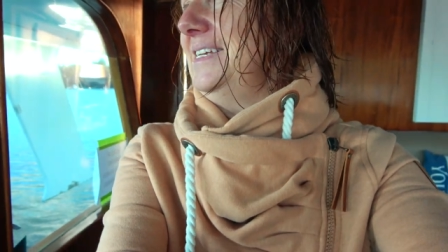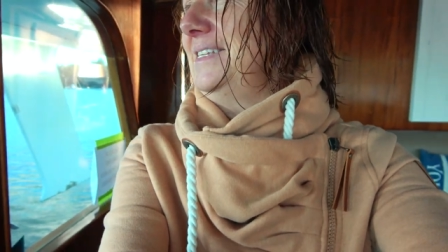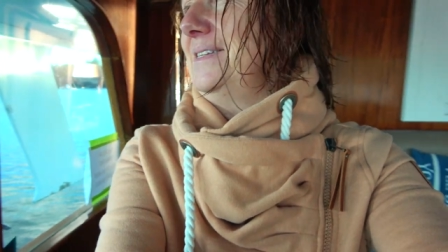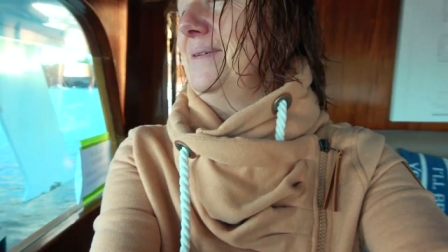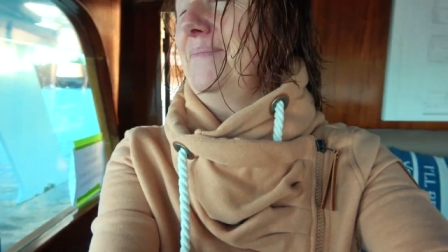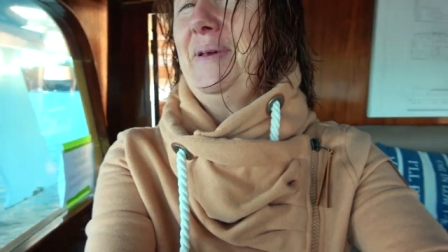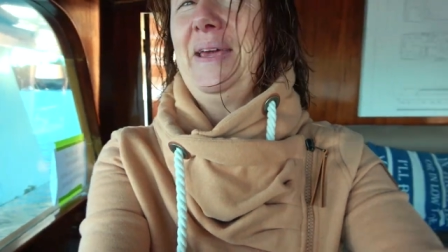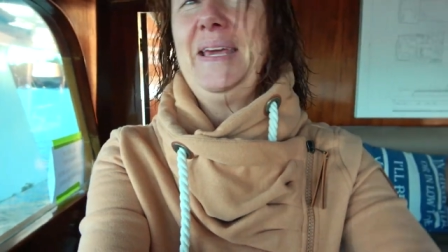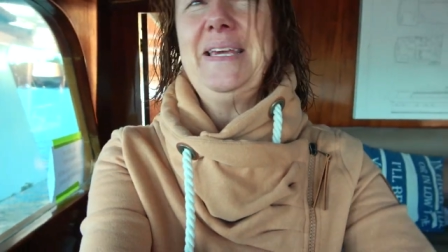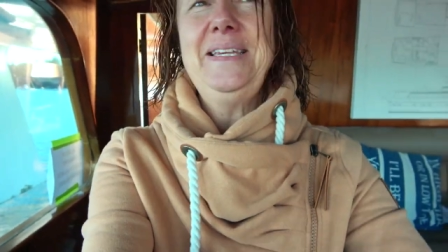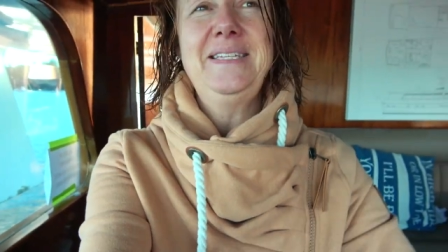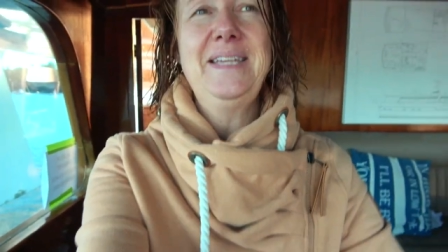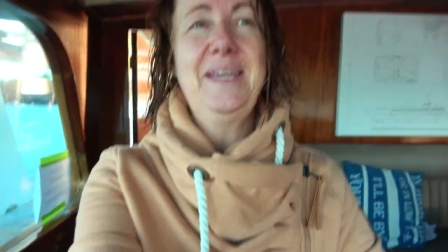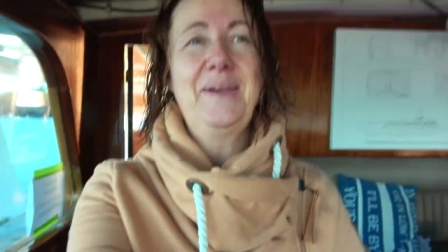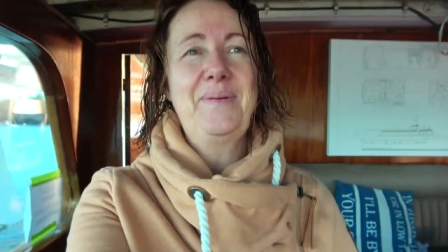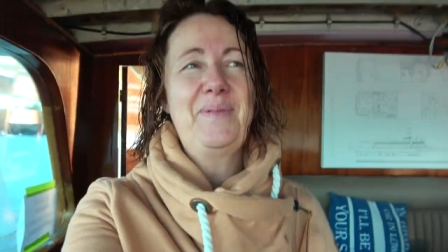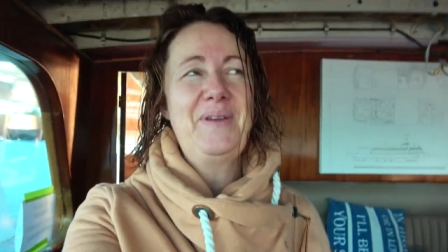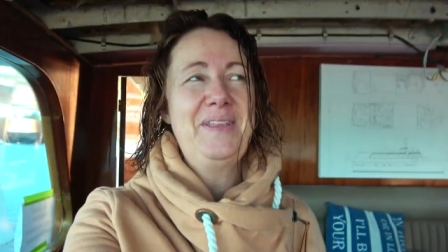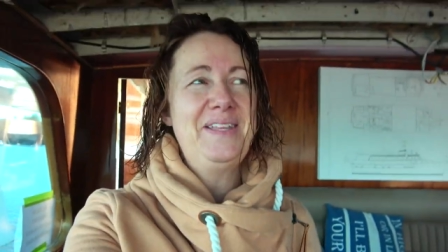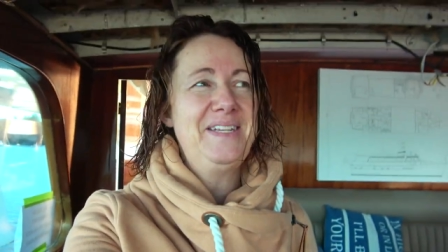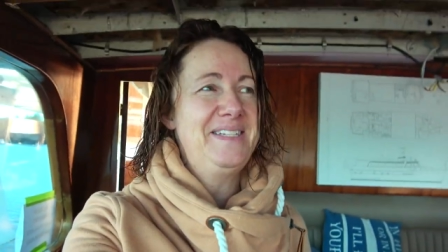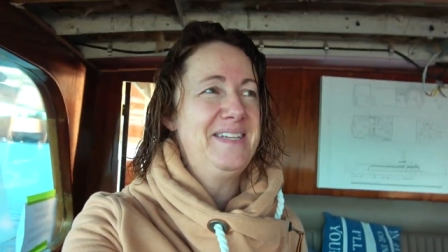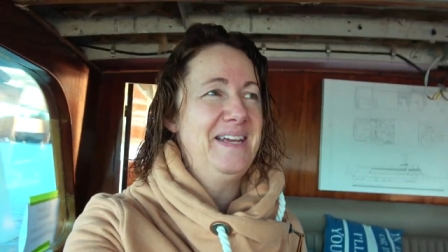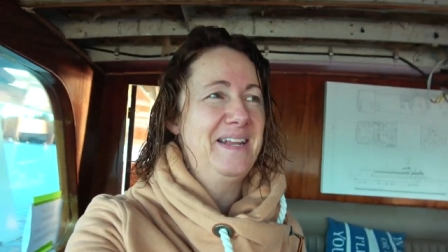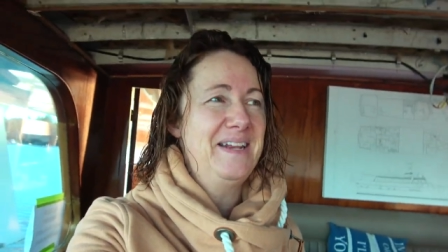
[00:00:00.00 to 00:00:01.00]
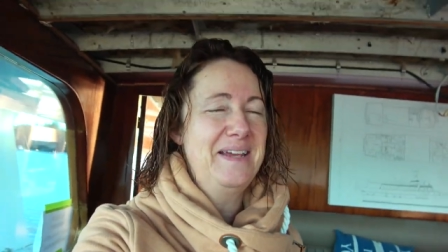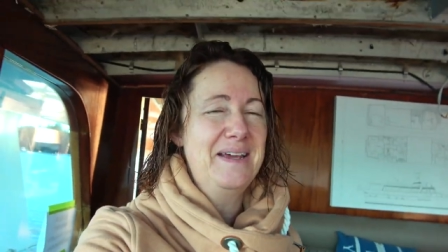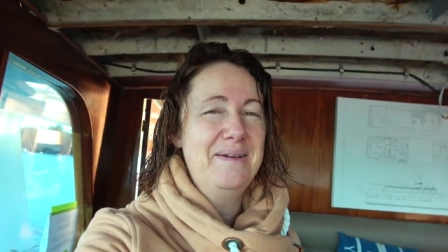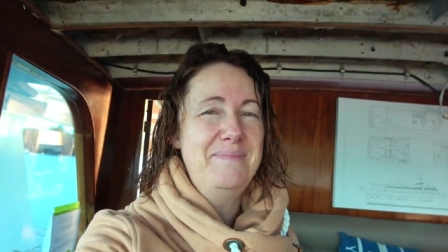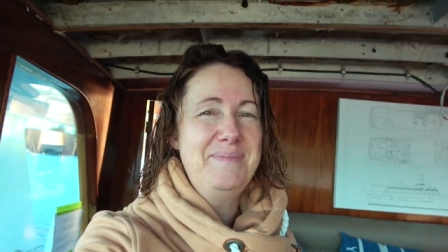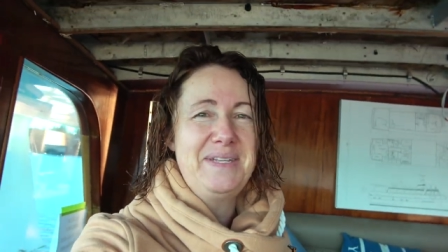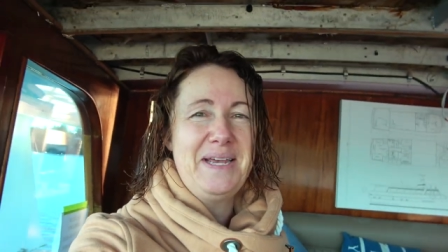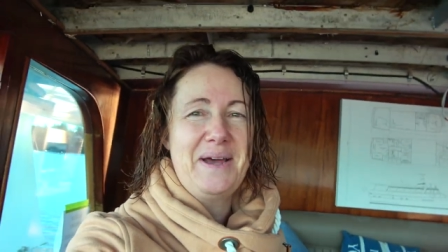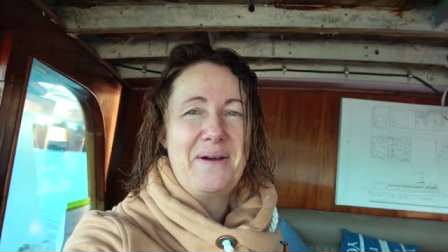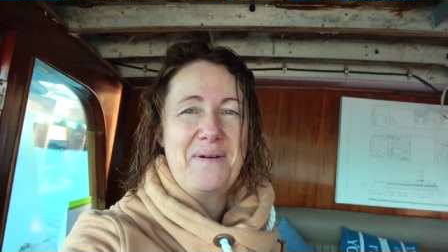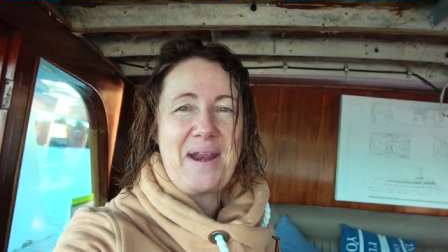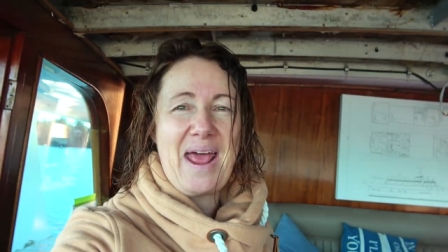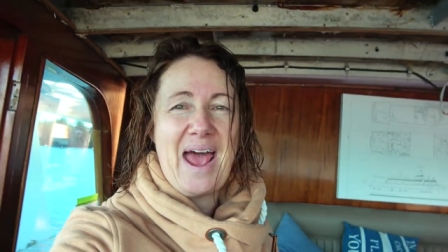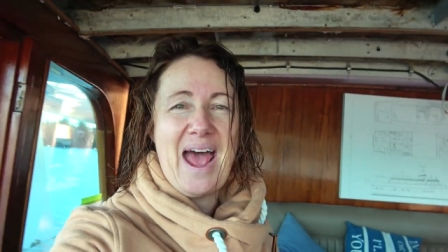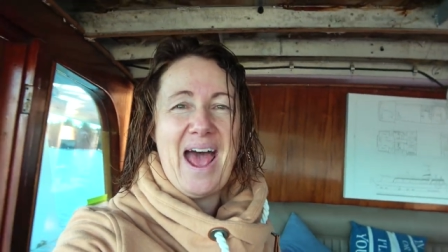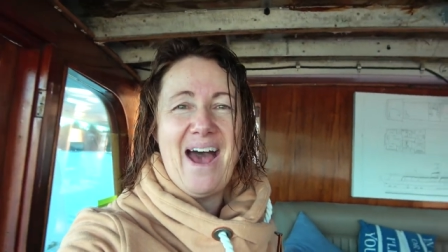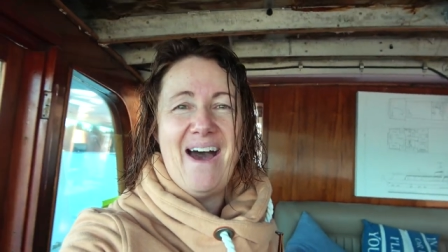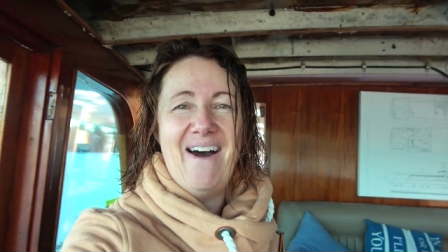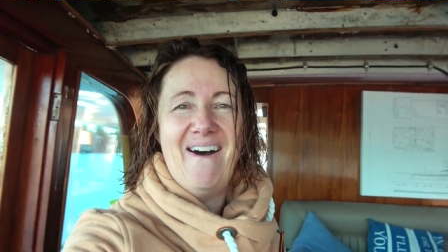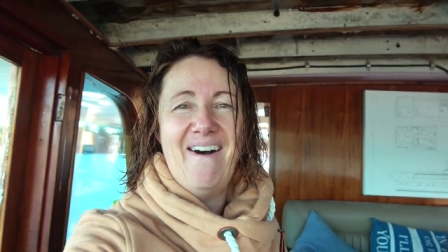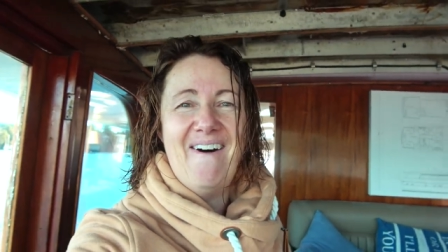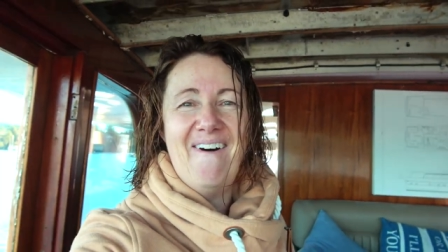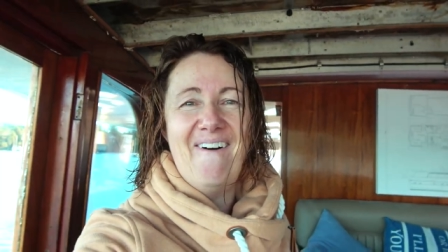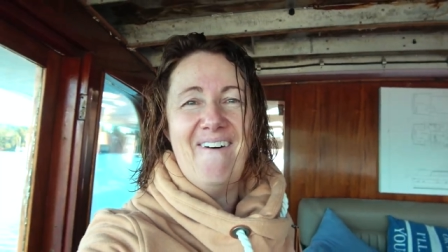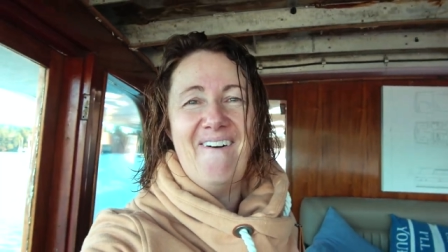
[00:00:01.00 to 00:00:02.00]
it's amazing when the sun comes out
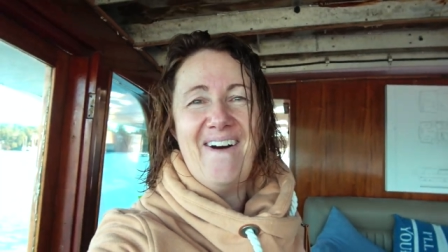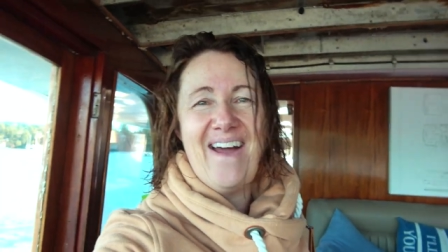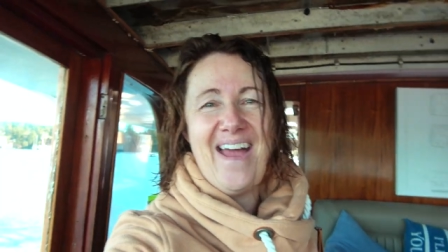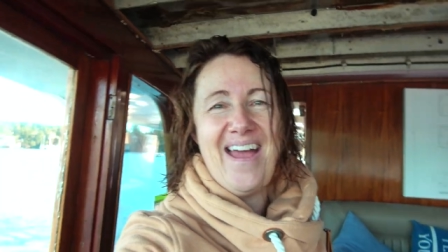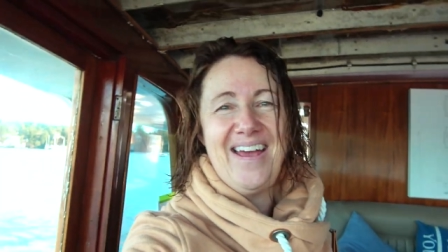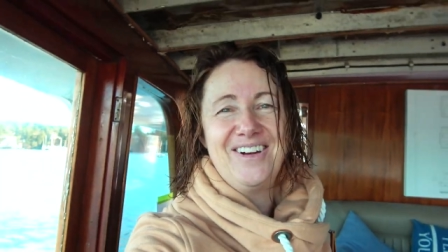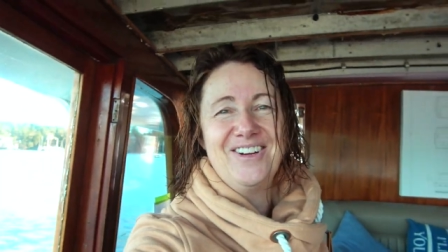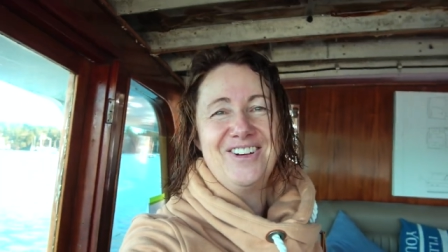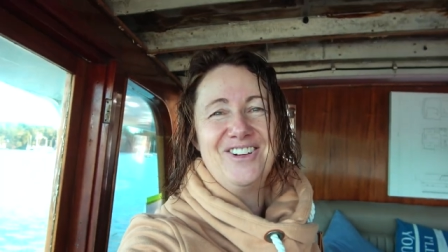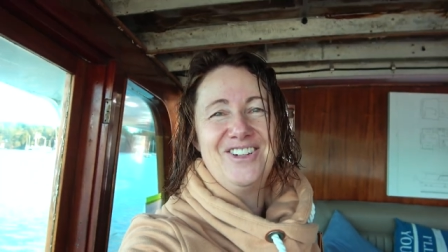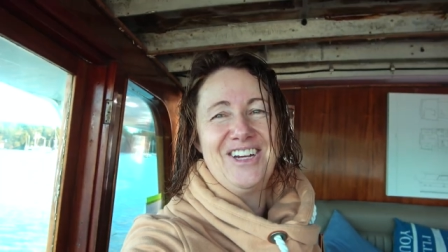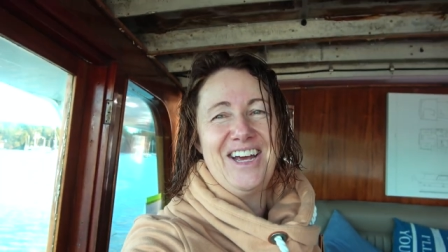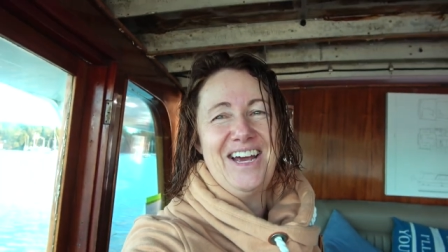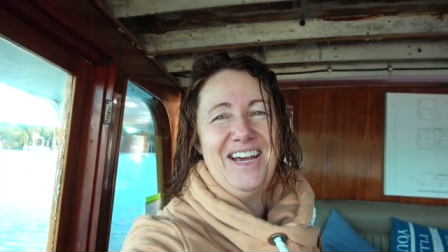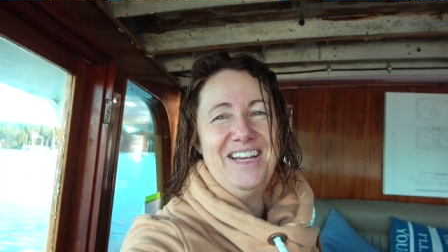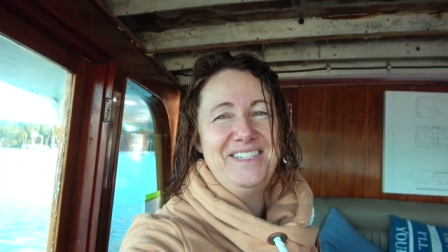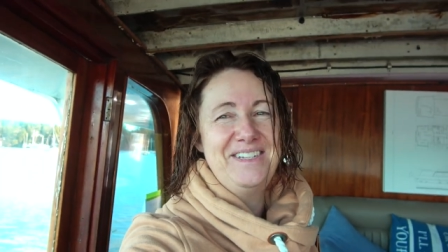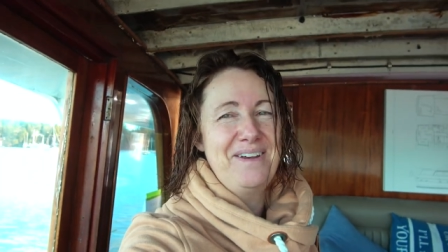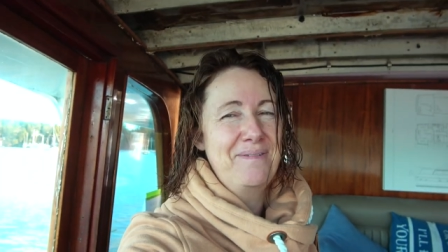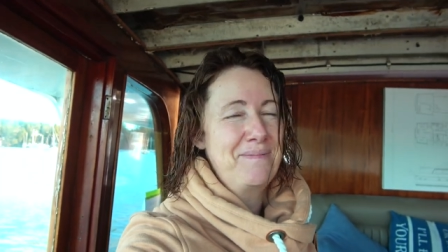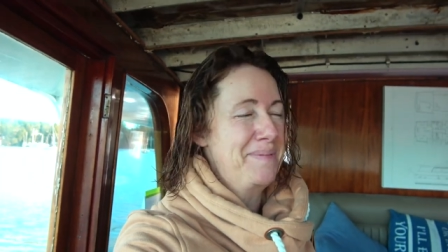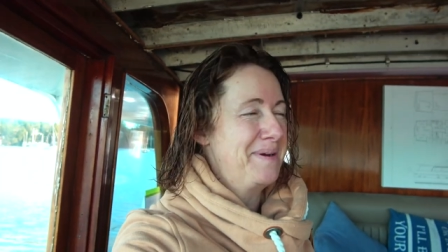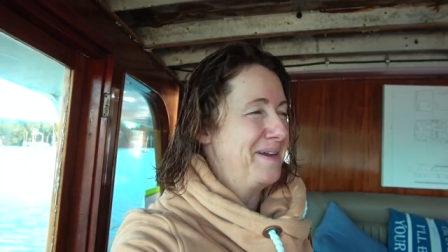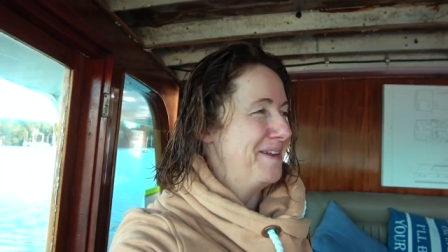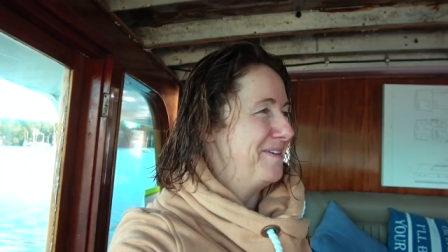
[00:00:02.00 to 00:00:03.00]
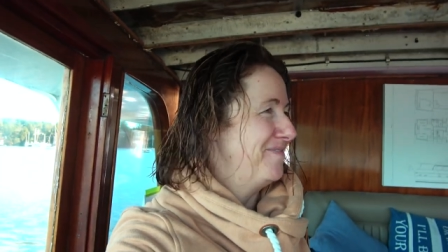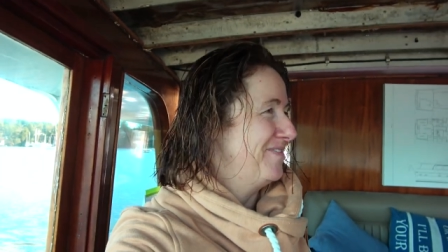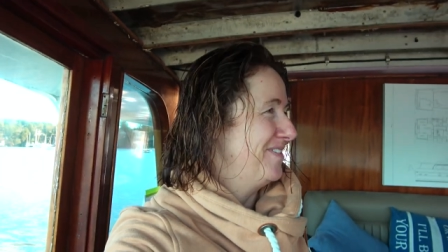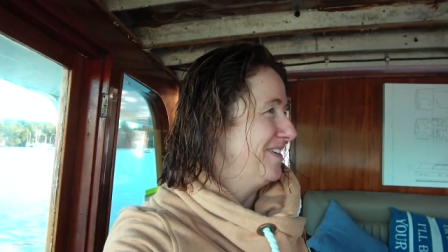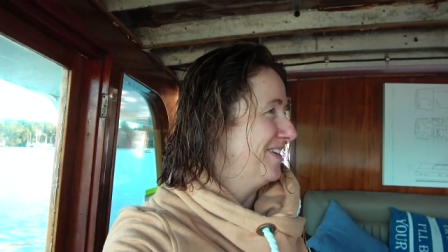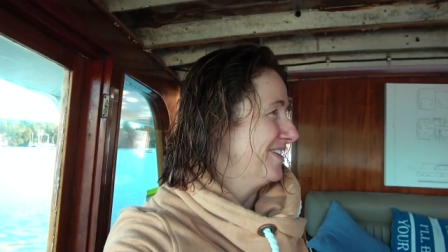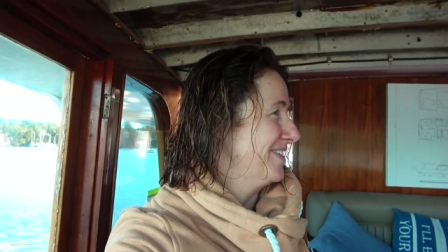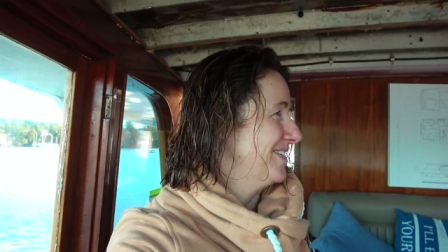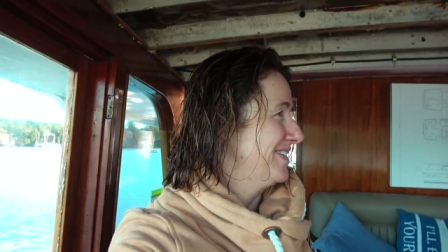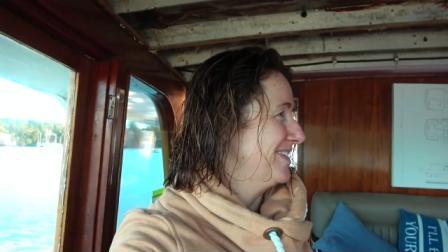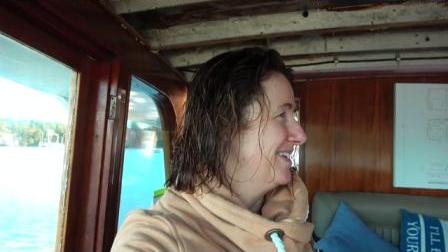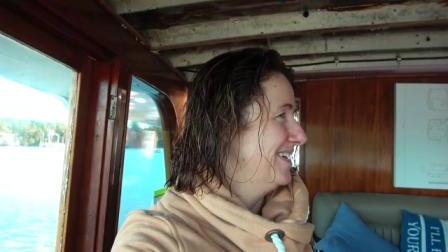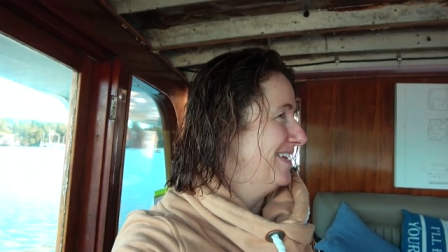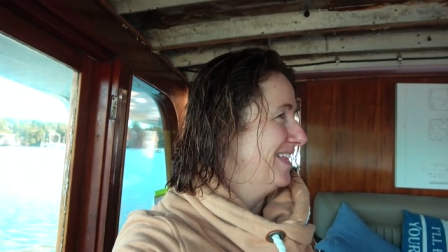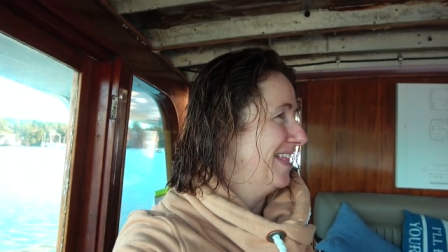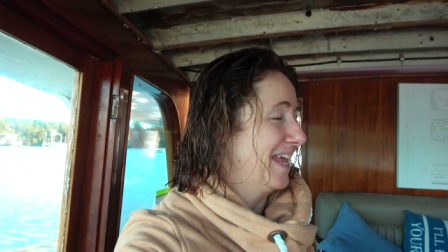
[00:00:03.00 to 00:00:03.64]
how energized everybody feels.